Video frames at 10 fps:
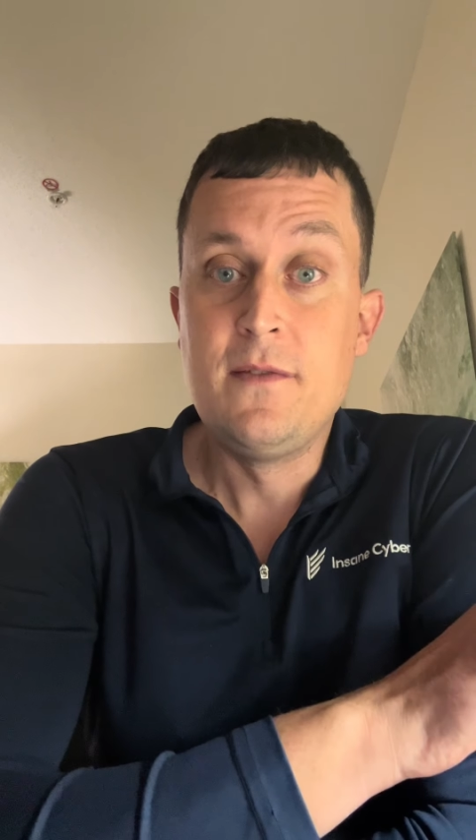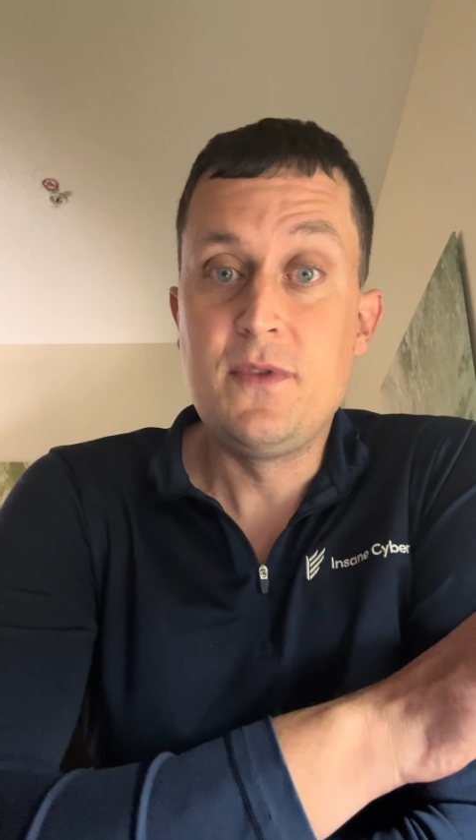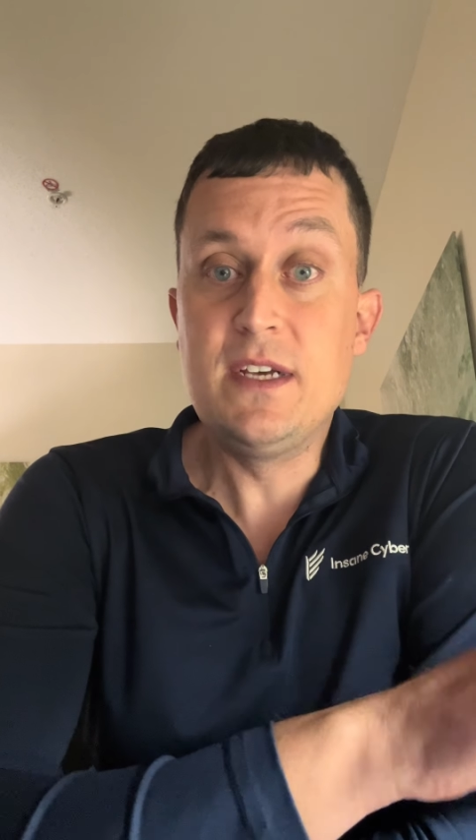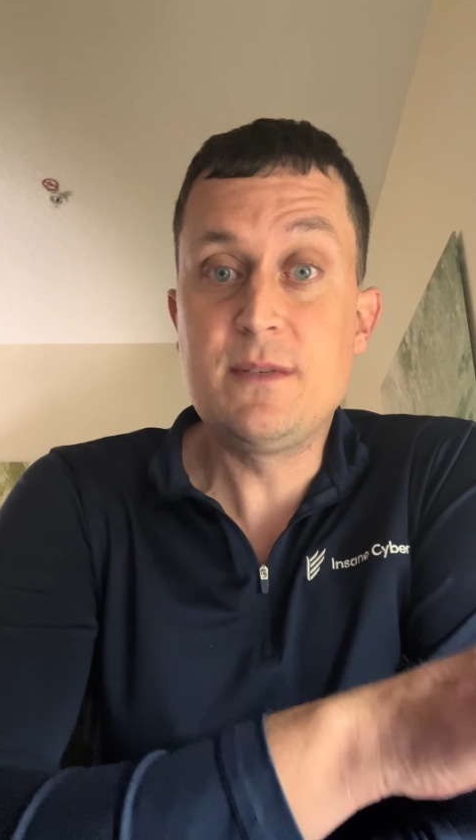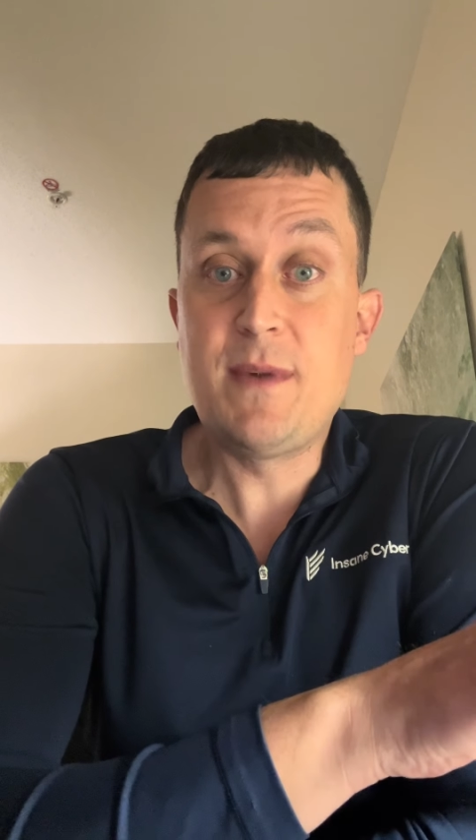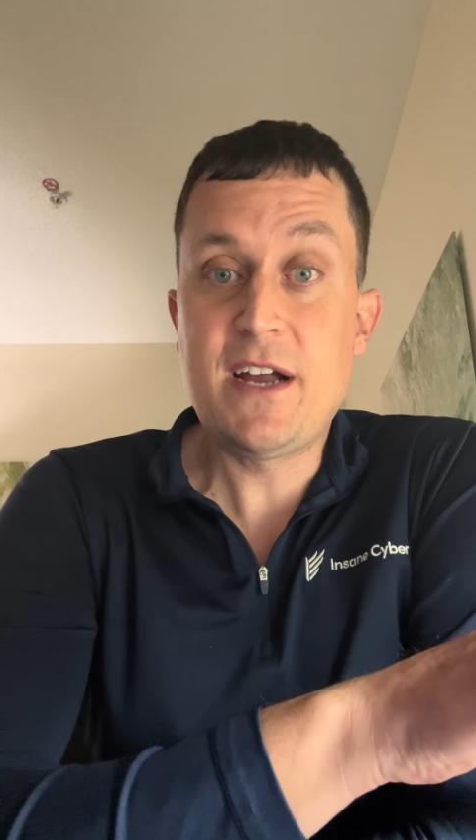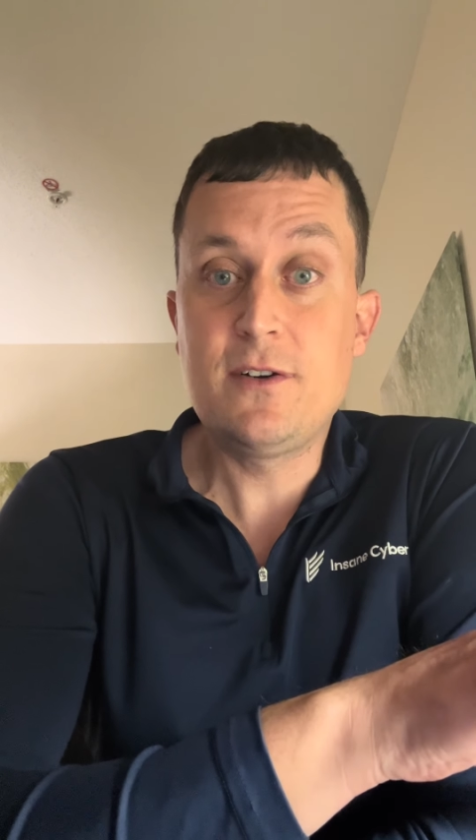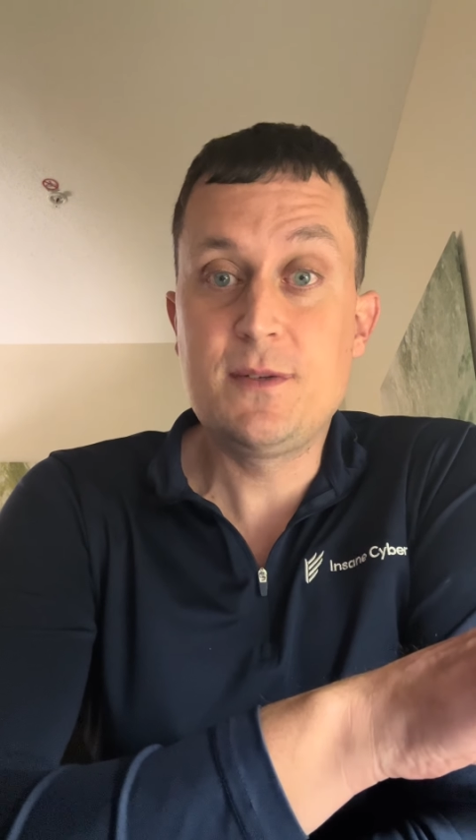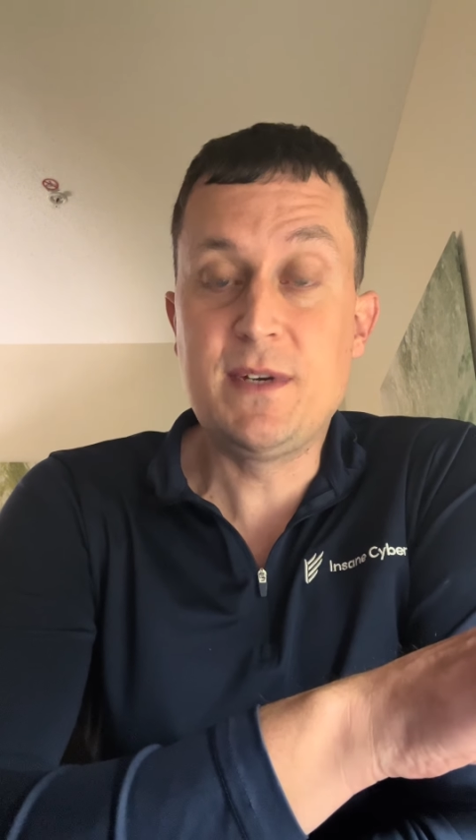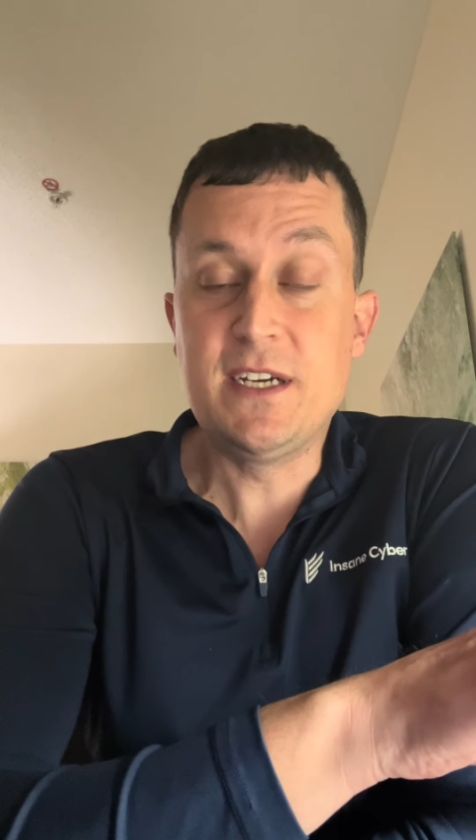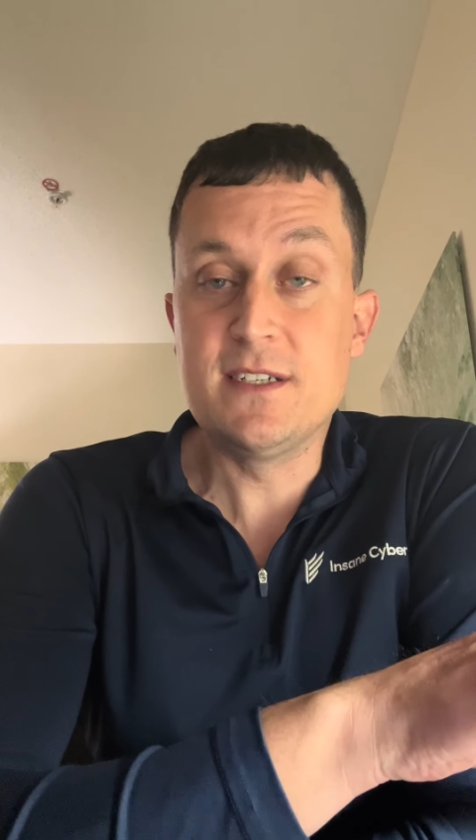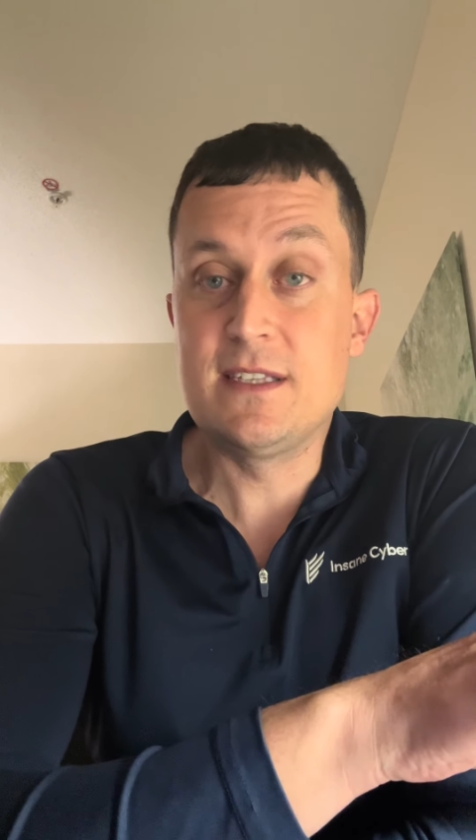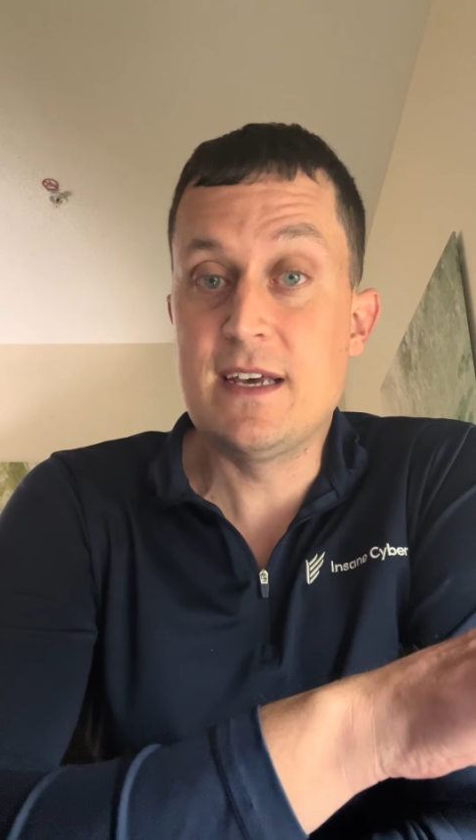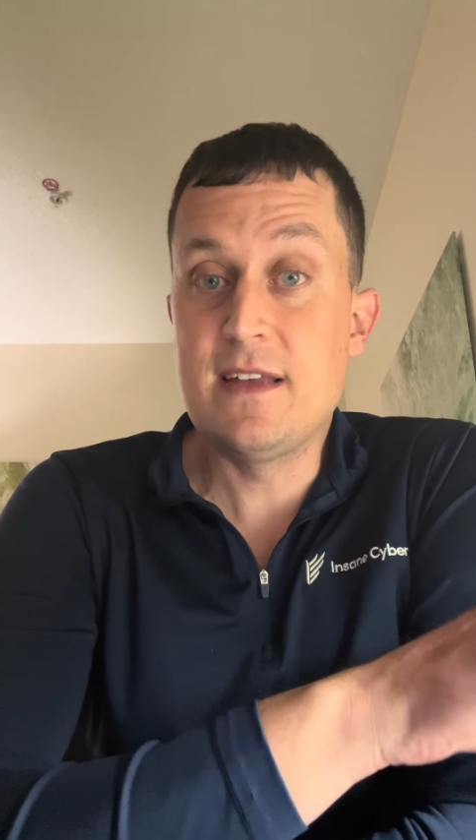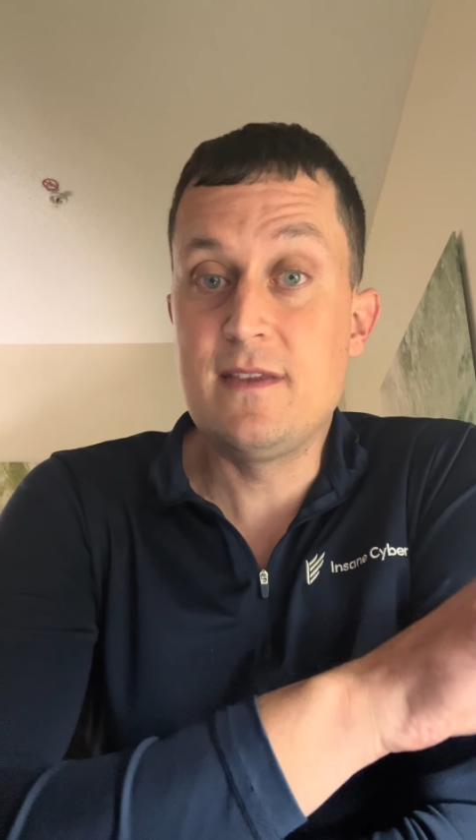This matters because
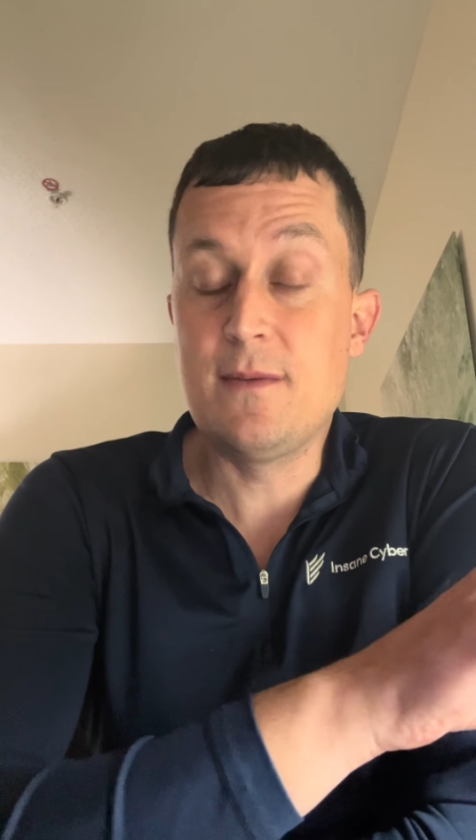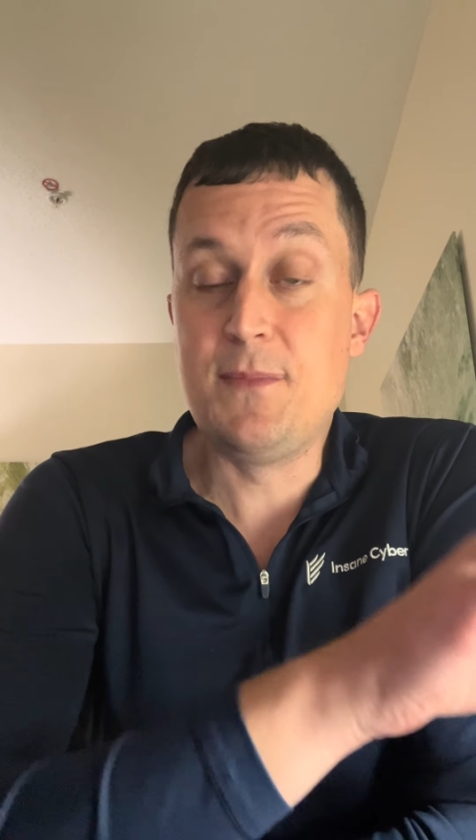then the